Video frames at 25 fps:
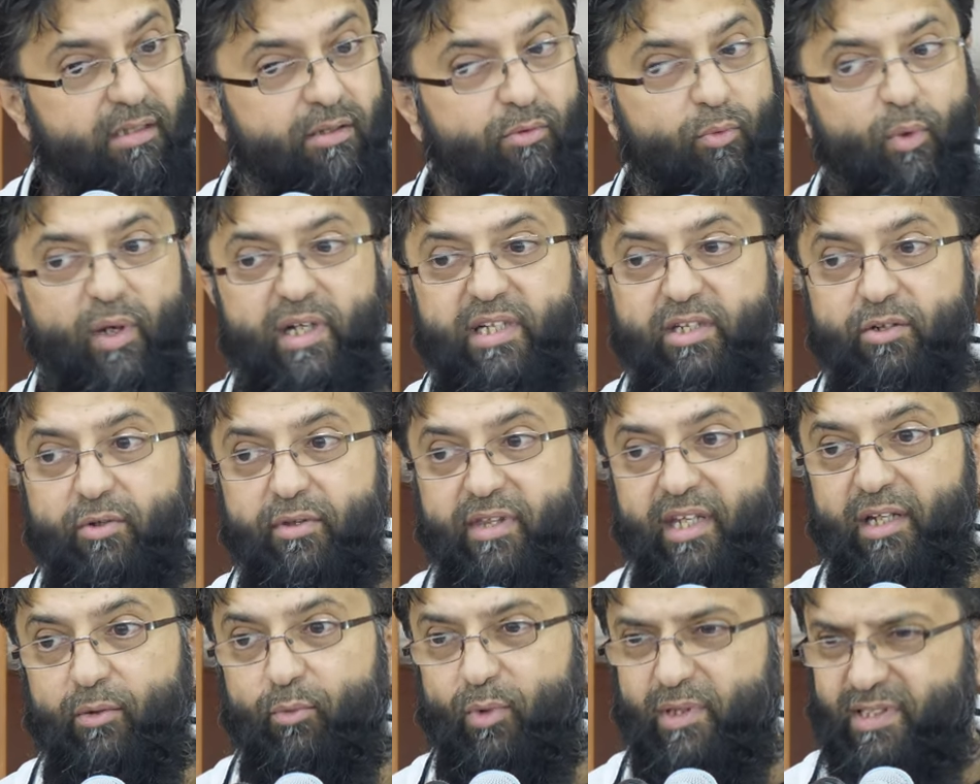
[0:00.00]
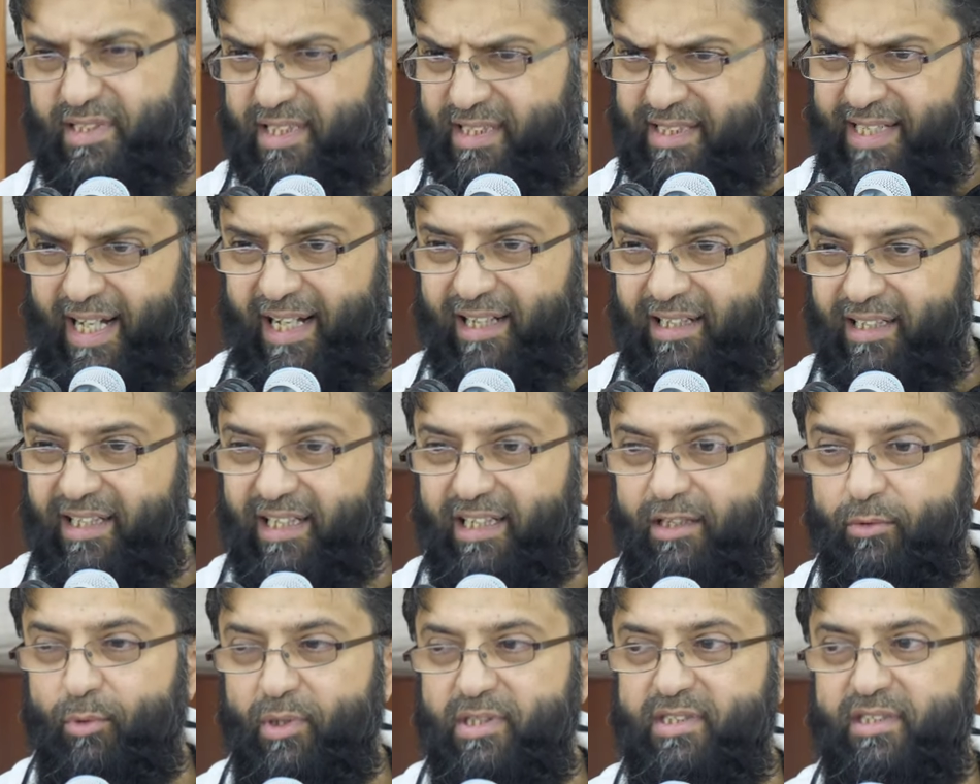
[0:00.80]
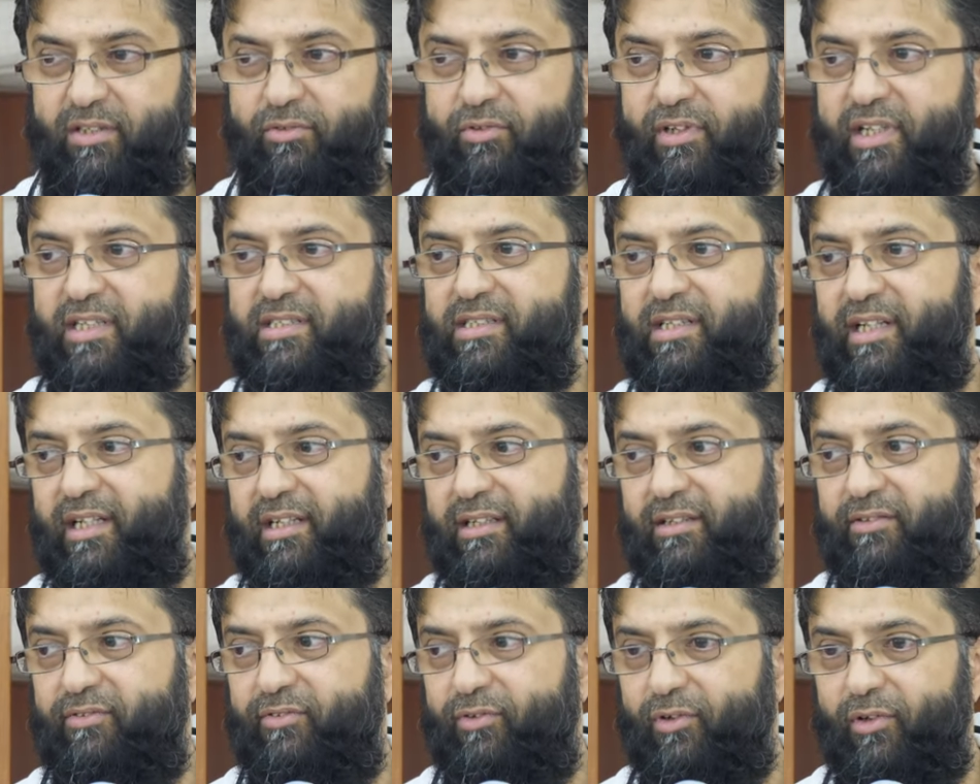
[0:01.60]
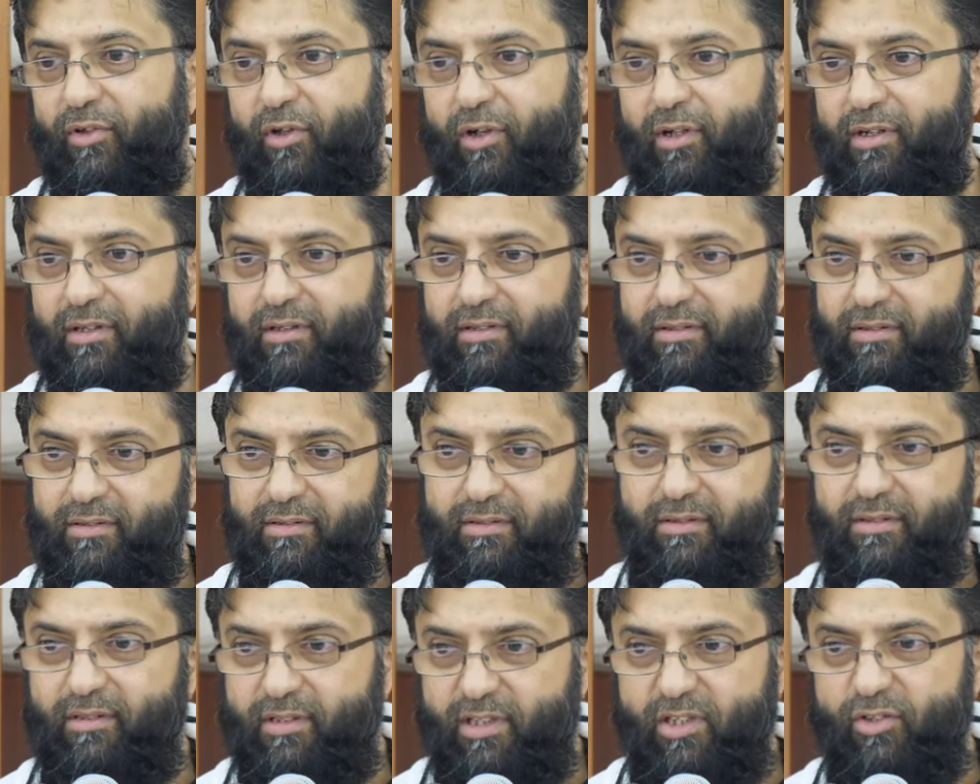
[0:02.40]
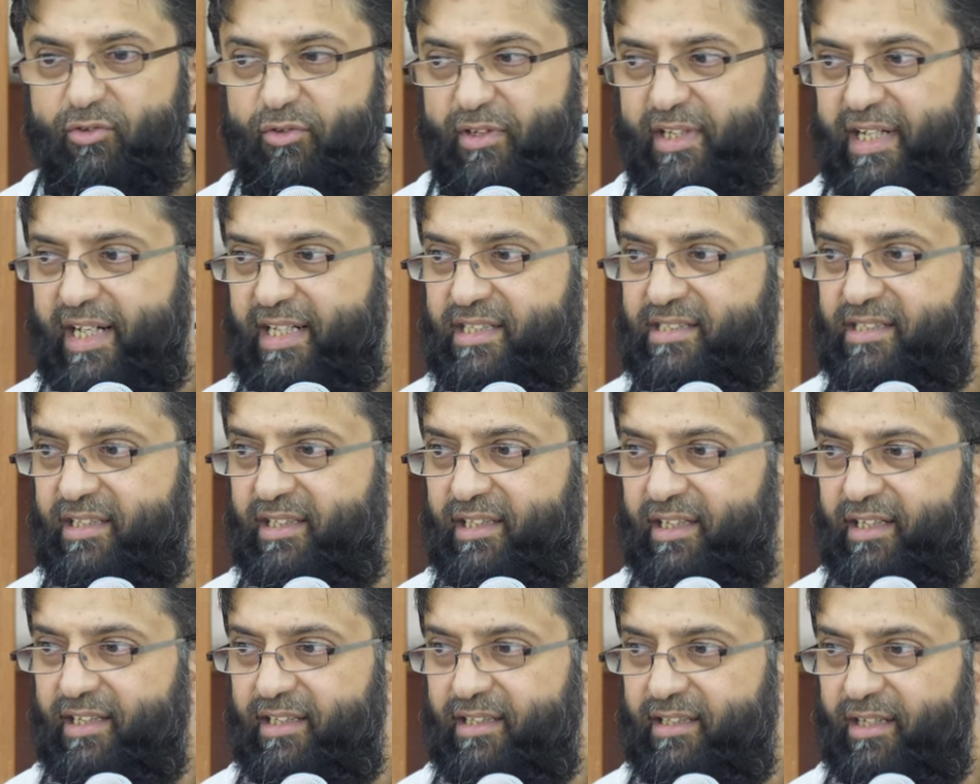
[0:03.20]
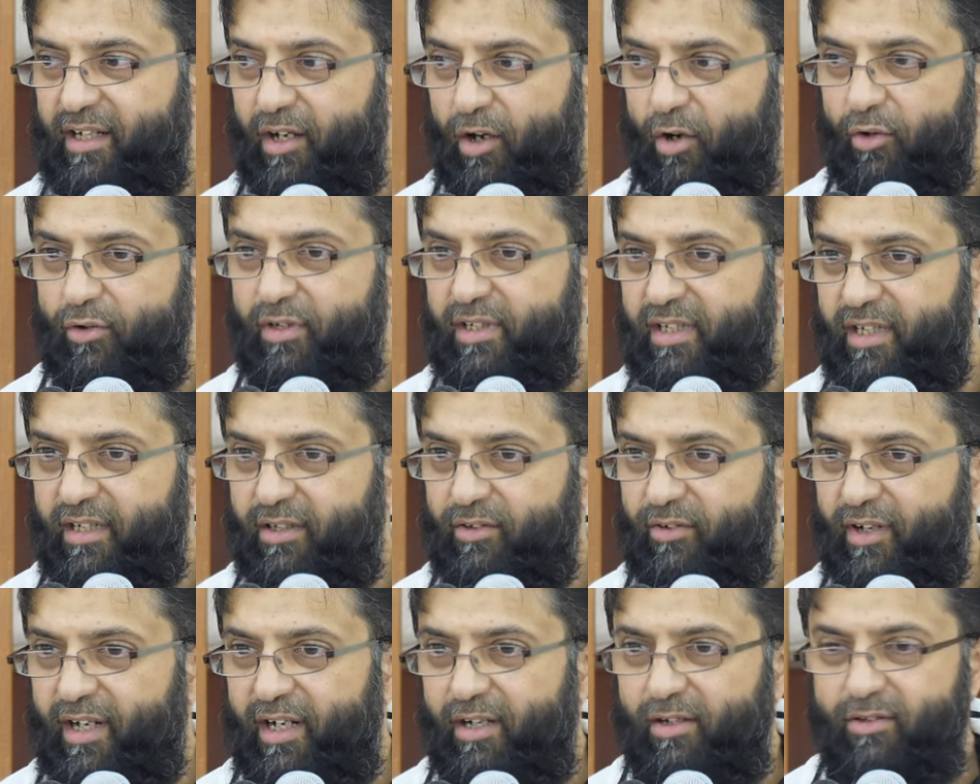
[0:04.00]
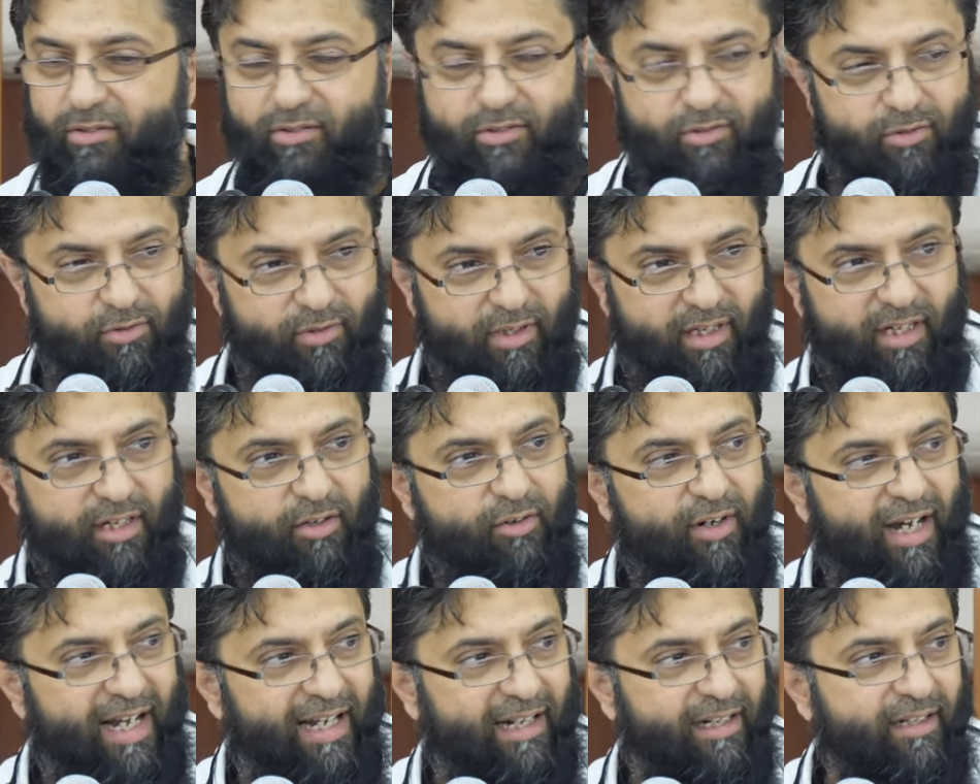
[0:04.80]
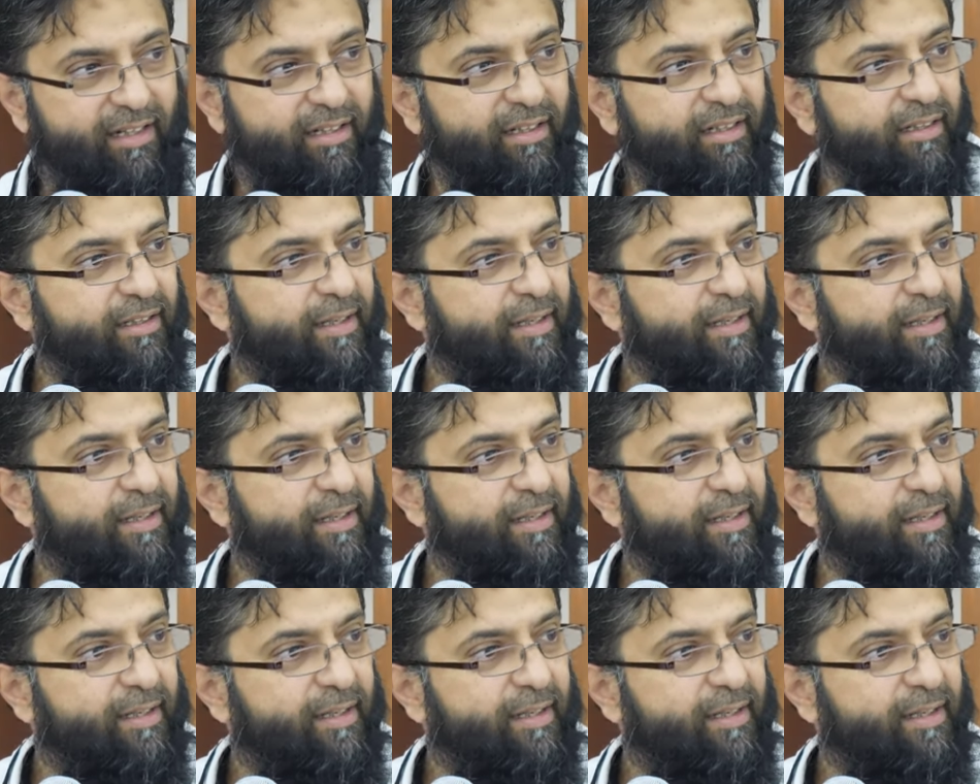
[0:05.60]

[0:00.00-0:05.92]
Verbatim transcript: Why do you think? What's the ta'leel? What's the reasoning for not urinating in a hole in the ground or a crack?